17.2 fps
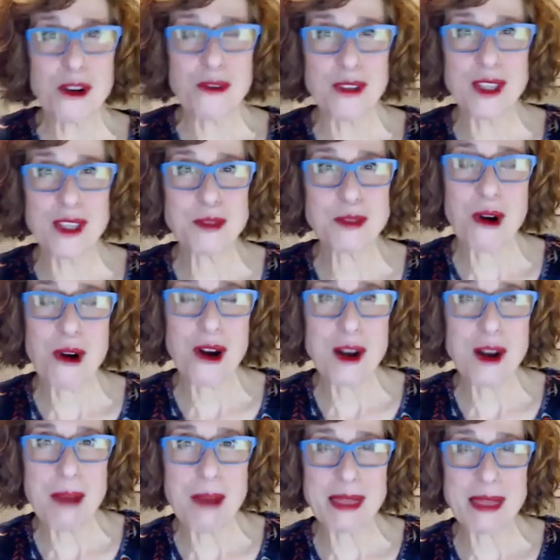this part
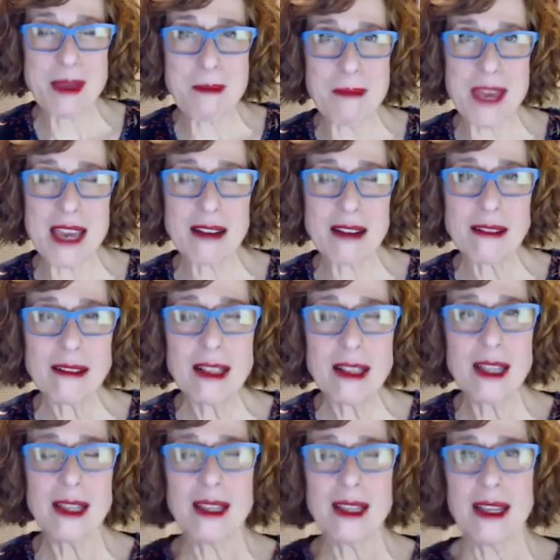about the meal.
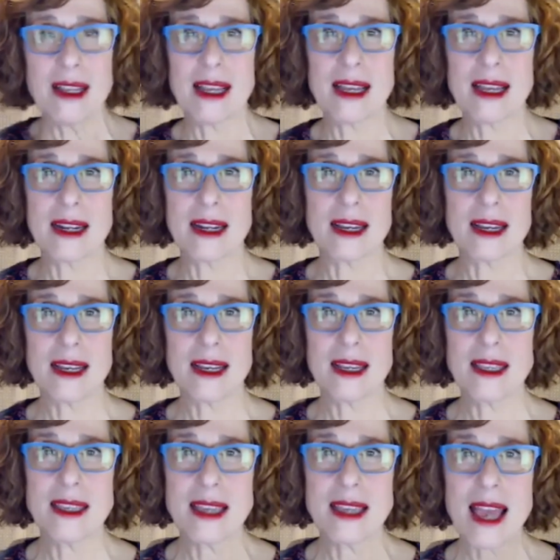And
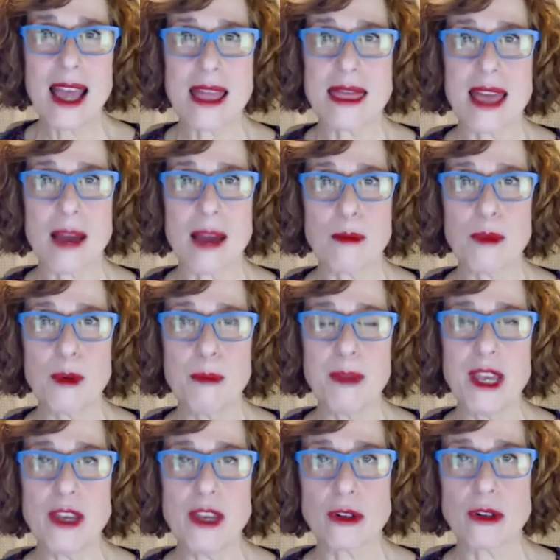again, that will
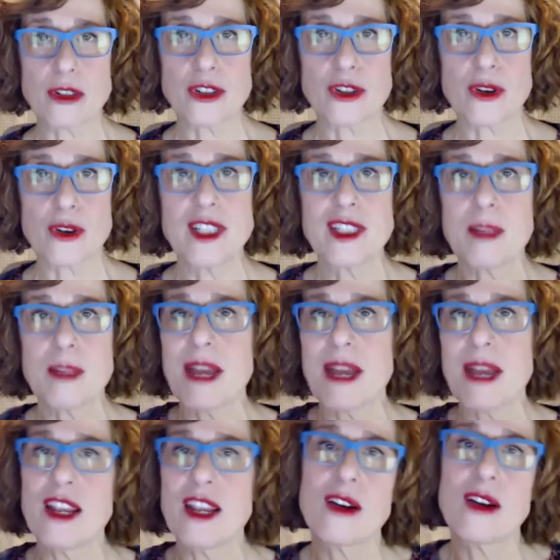be your choice
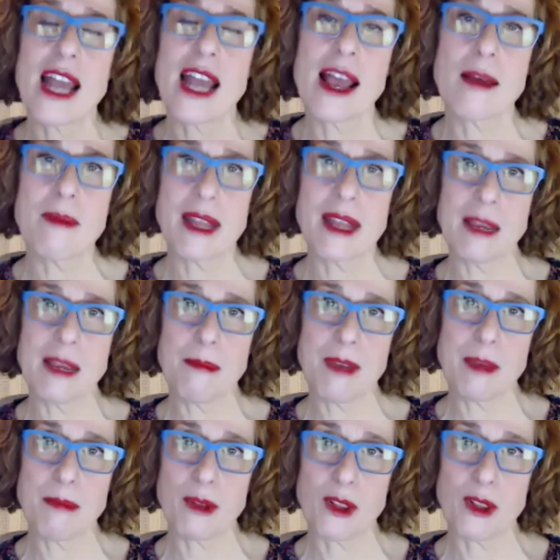depending on how many
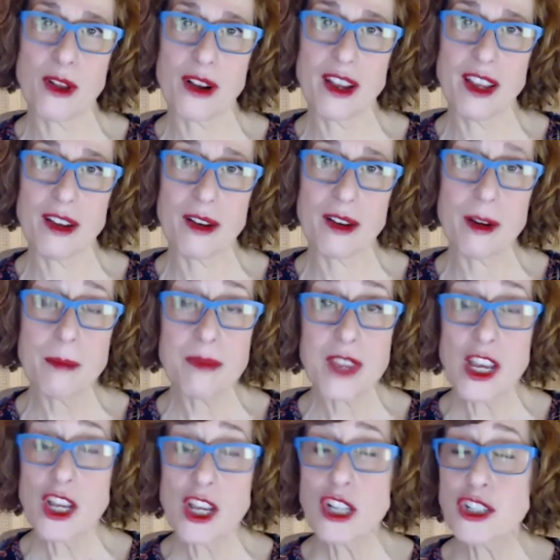people are here.
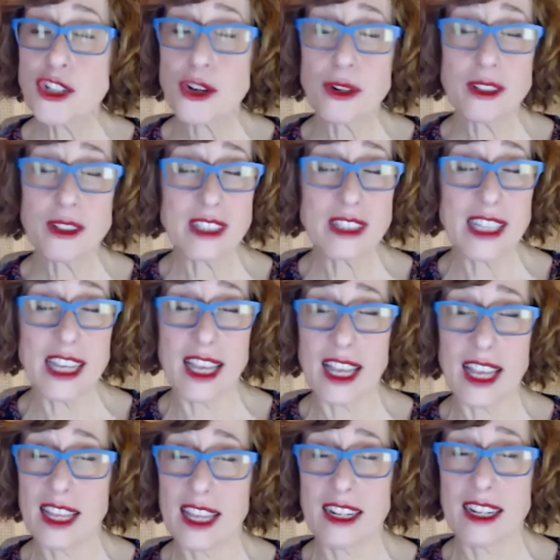
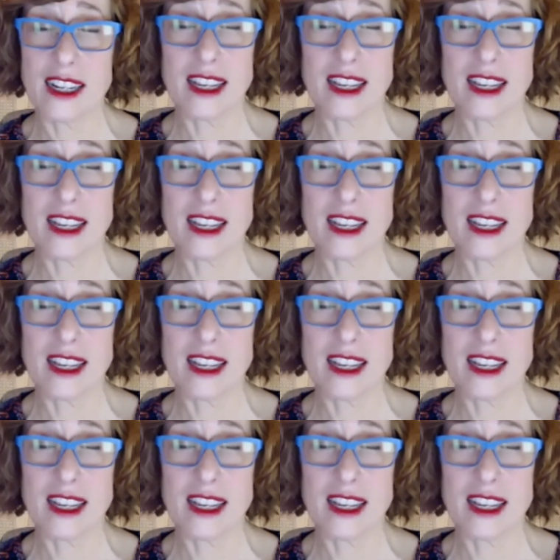Certainly in